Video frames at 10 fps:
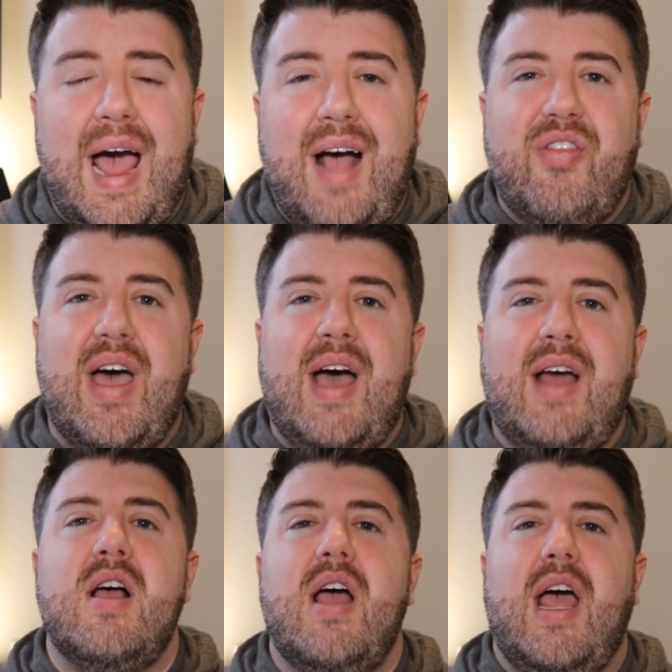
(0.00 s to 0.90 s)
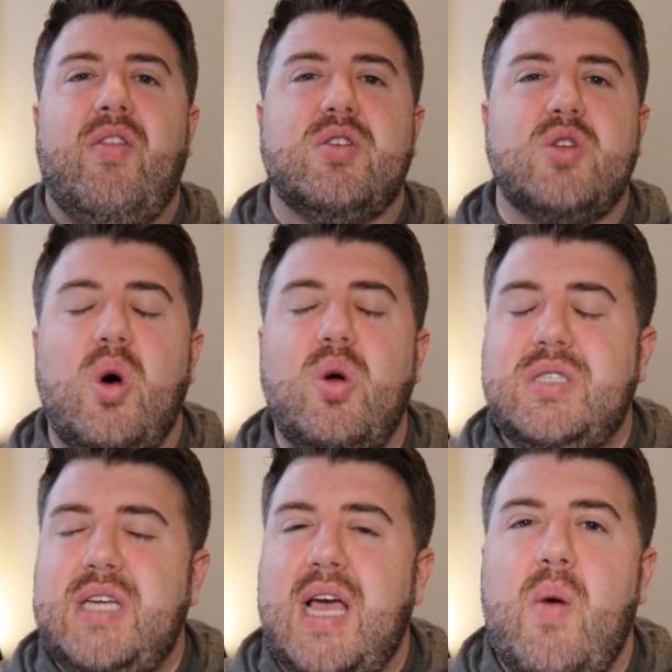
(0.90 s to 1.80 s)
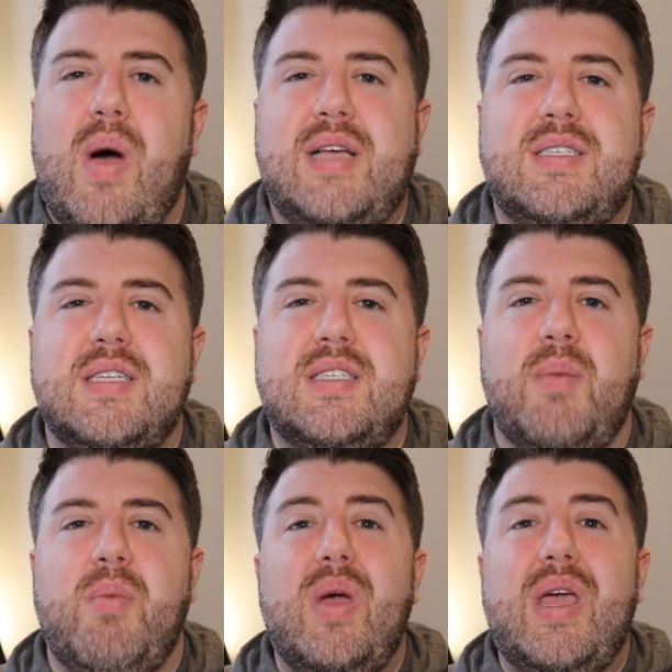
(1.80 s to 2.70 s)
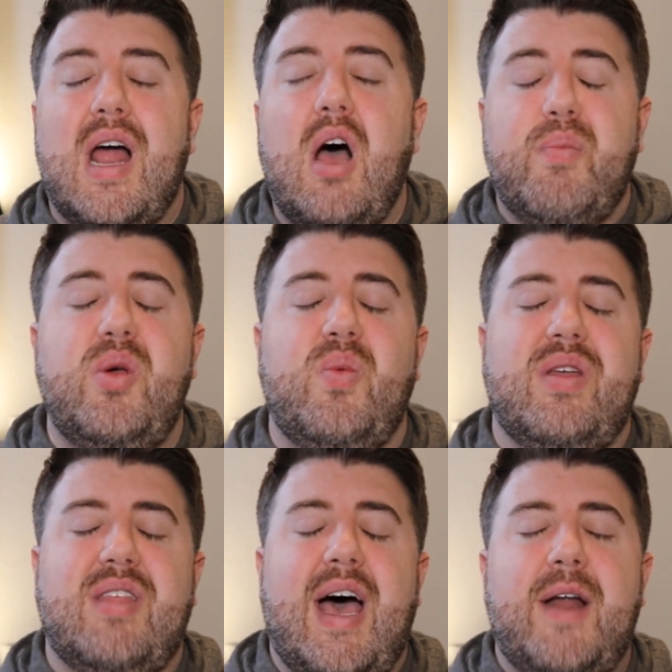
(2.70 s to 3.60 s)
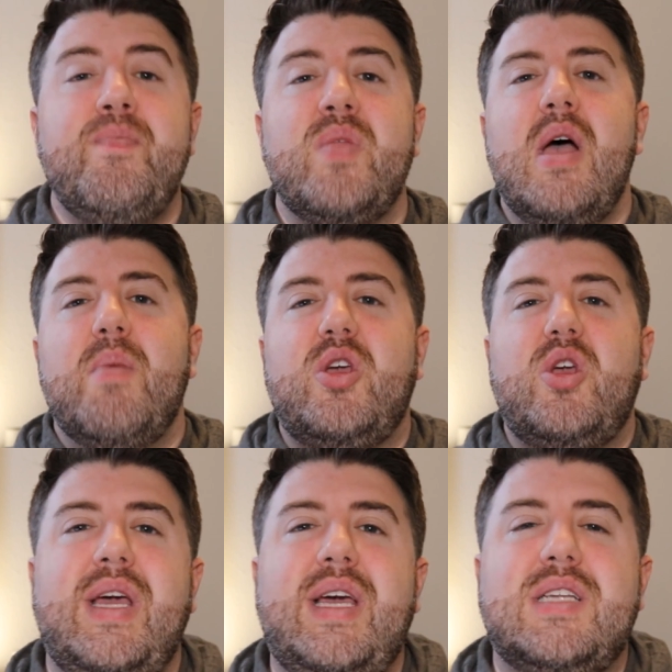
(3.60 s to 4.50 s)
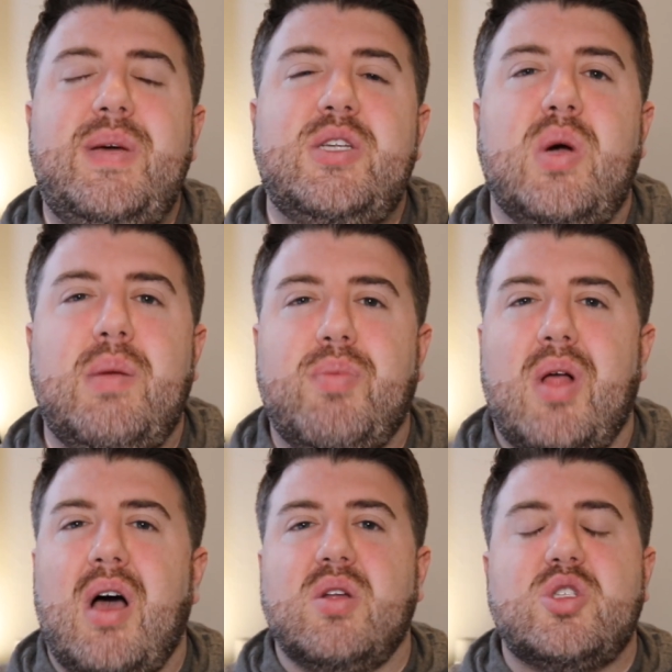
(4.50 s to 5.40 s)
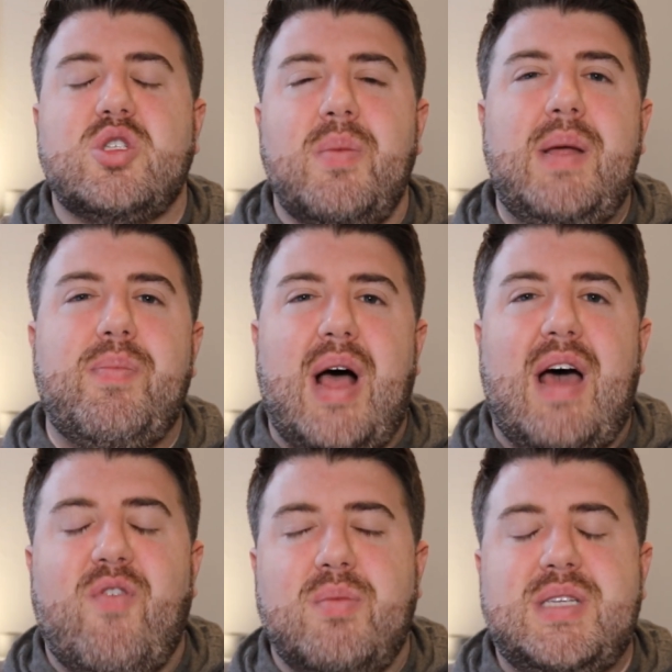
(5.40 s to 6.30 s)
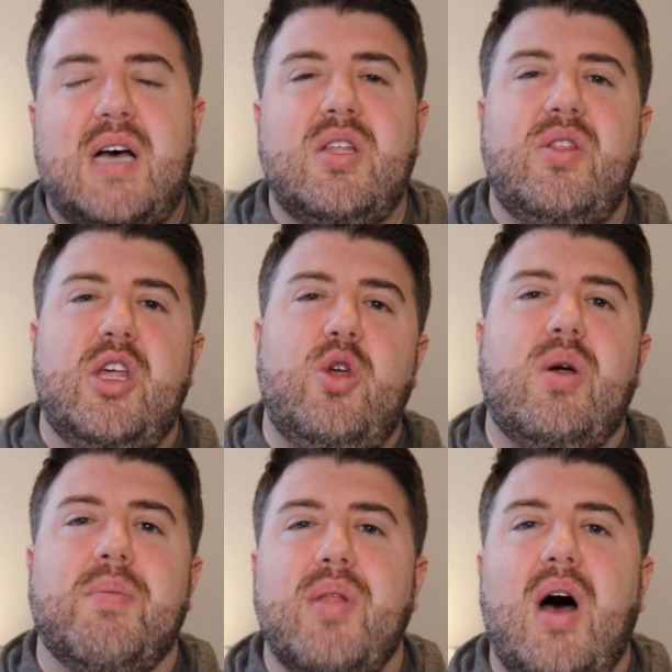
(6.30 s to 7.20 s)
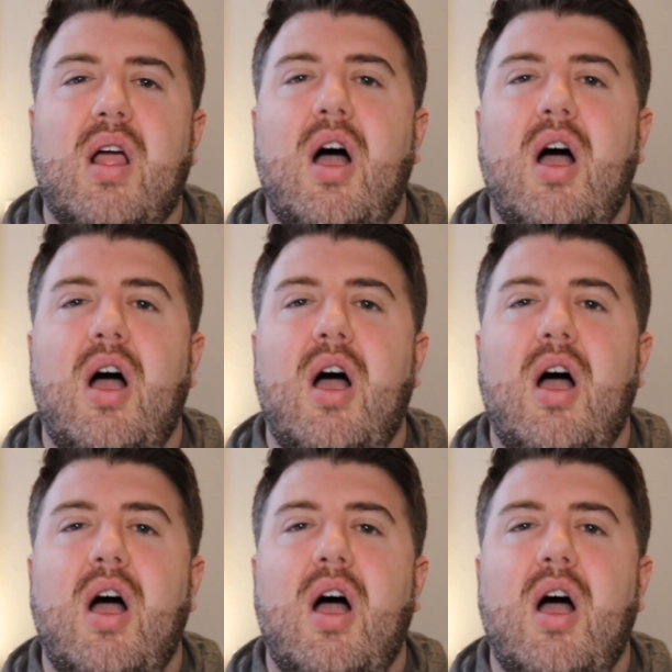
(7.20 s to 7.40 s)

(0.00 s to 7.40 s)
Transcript: at that. And there's a whole DIY system, but we can help you with that. But you need to be doing blog. There's so many platforms out there that you can blog